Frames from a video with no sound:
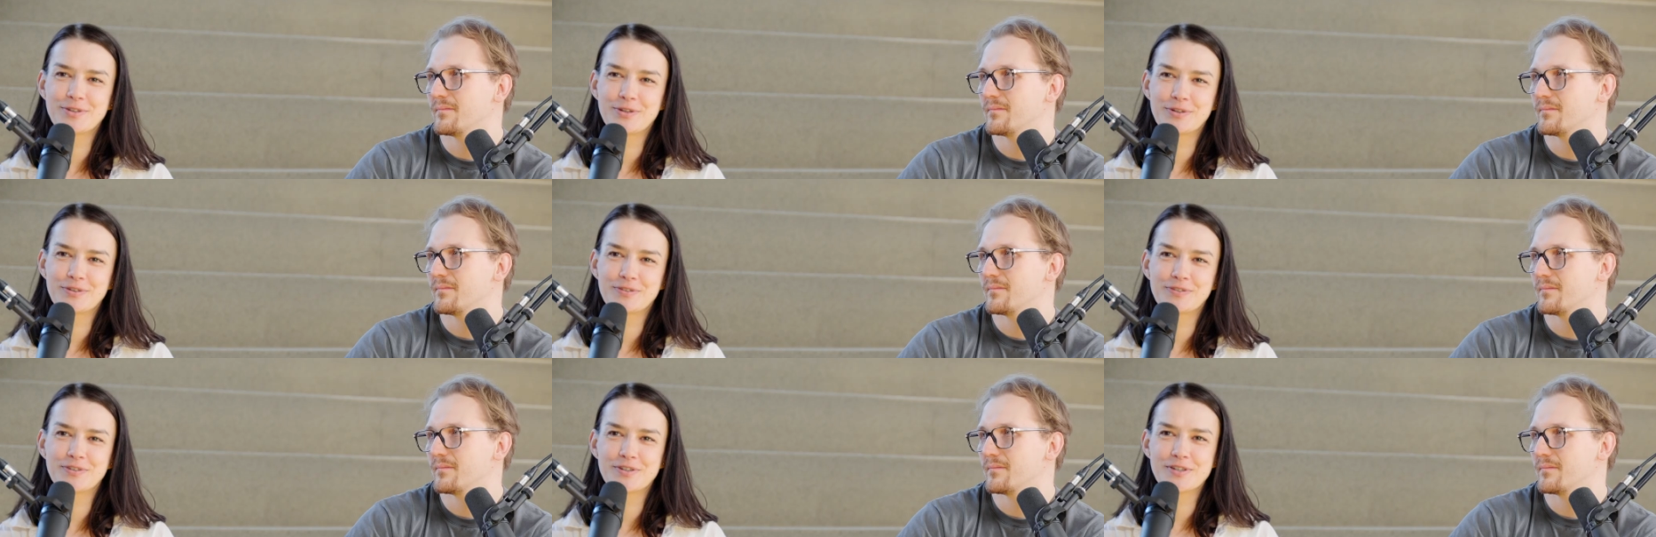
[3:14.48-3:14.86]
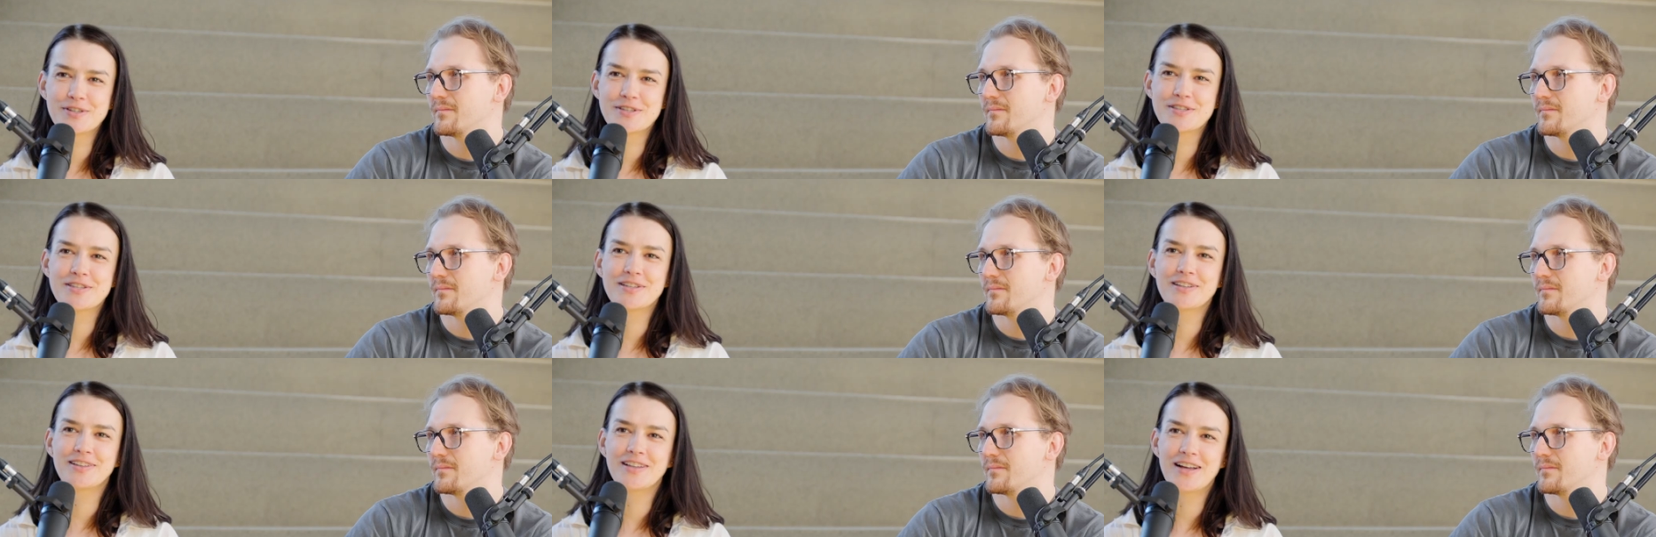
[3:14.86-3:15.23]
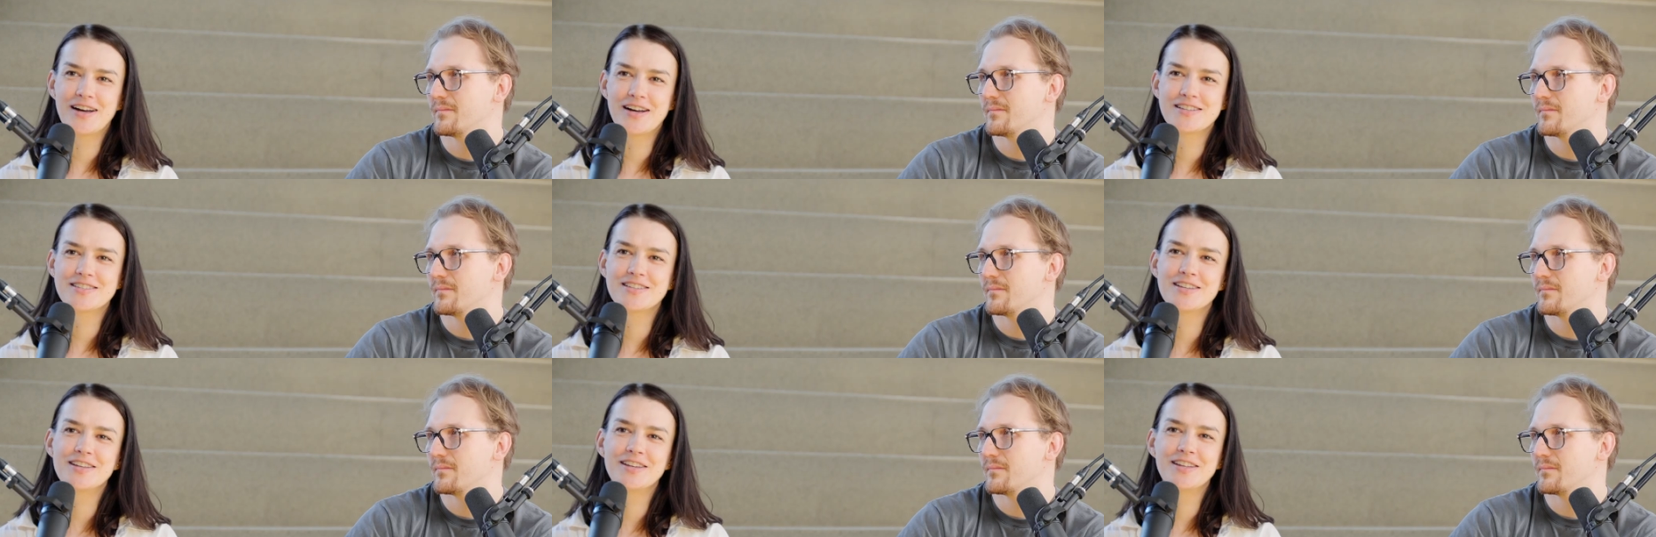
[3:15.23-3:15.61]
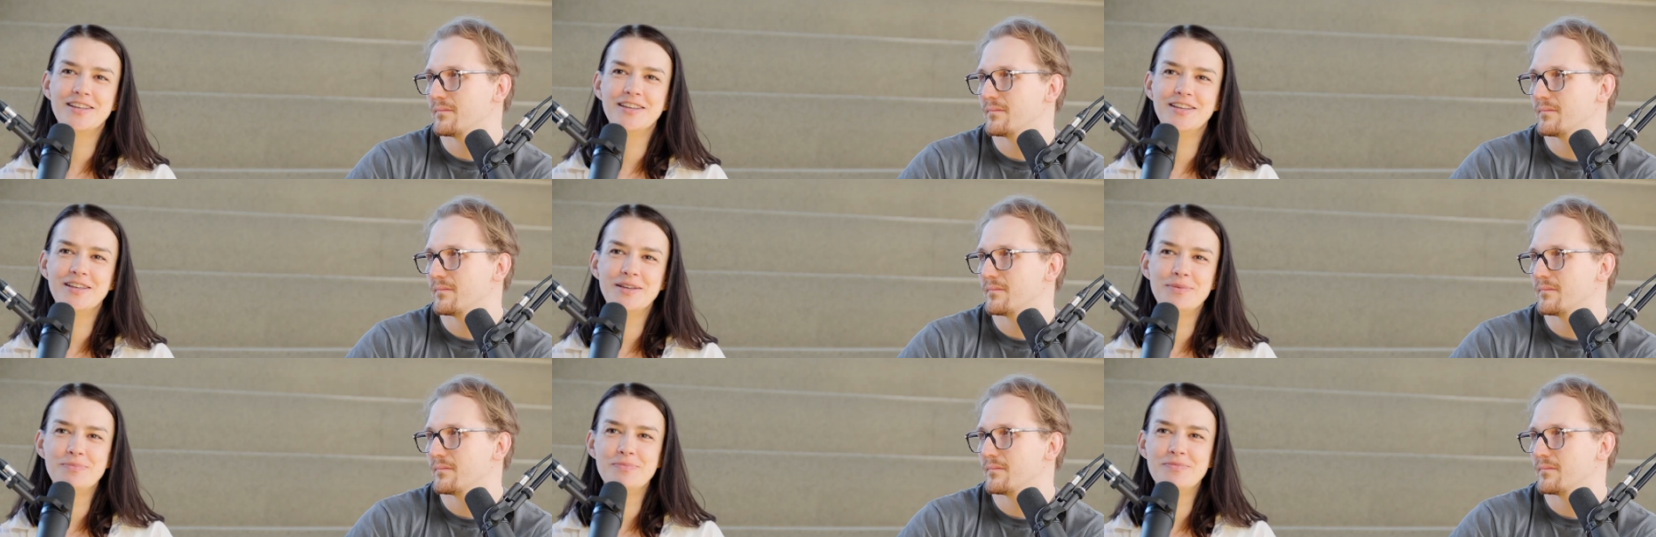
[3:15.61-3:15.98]
Speaker 1: to your first class,
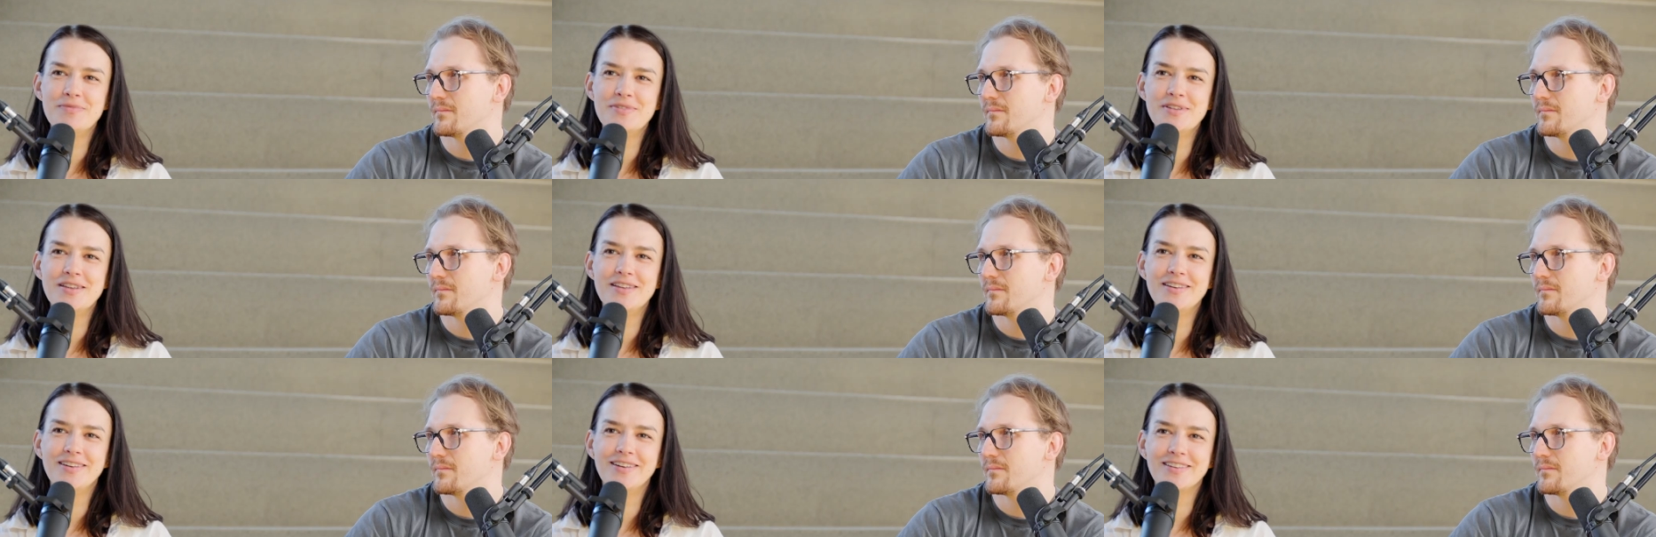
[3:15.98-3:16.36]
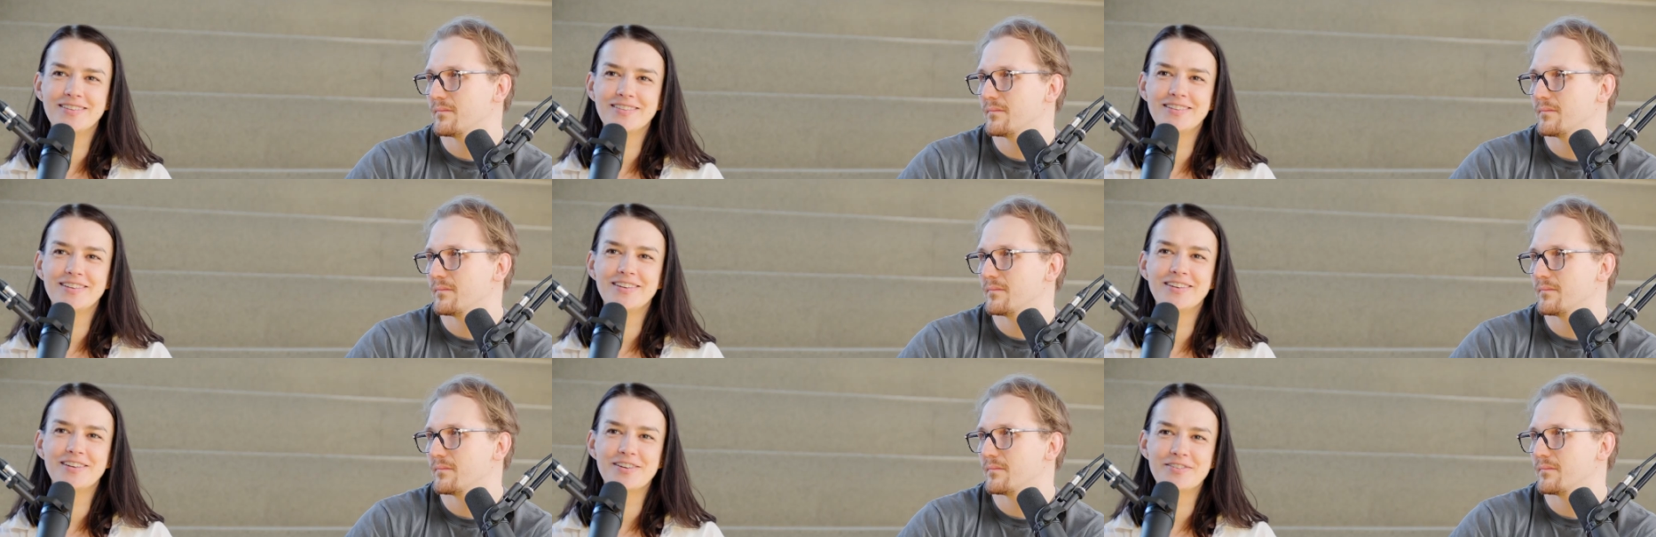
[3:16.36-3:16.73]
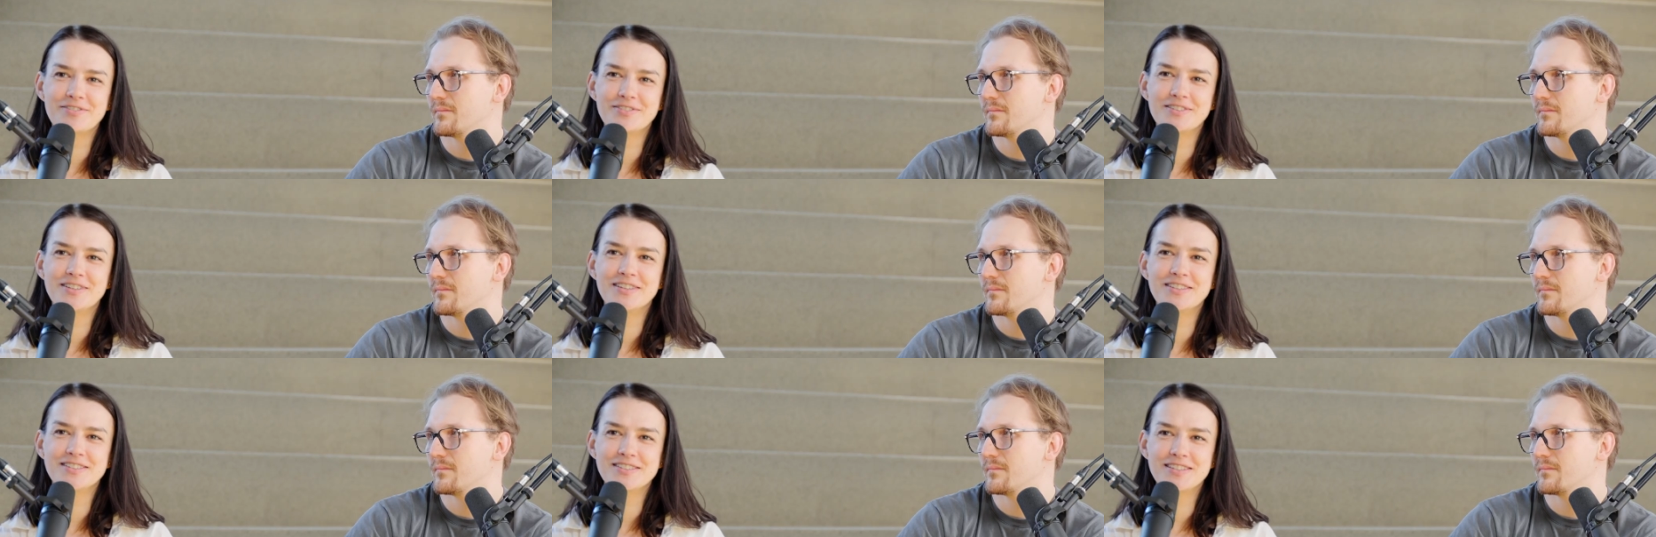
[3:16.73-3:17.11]
and he immediately loved